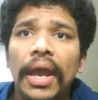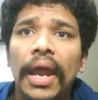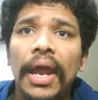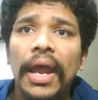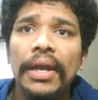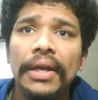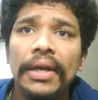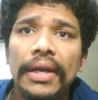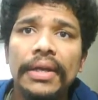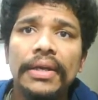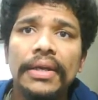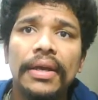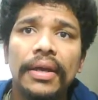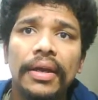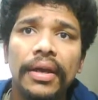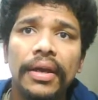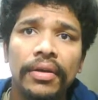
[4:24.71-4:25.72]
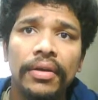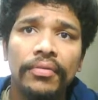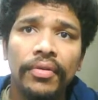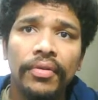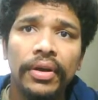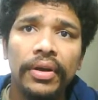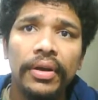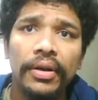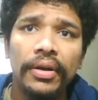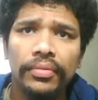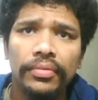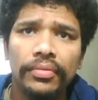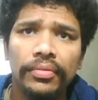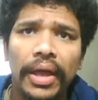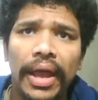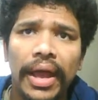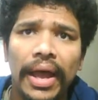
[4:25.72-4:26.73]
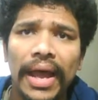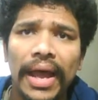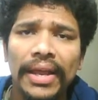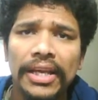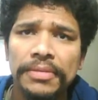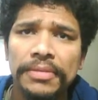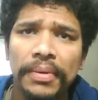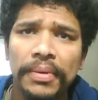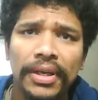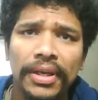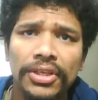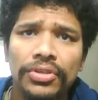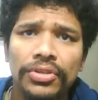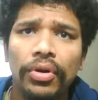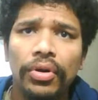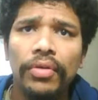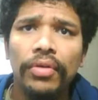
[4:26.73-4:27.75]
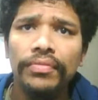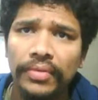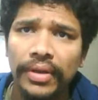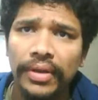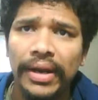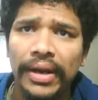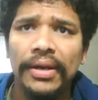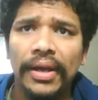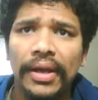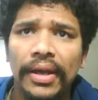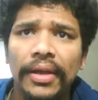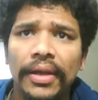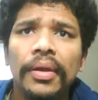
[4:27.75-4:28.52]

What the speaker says: and it convert eye aspect ratio of right eye.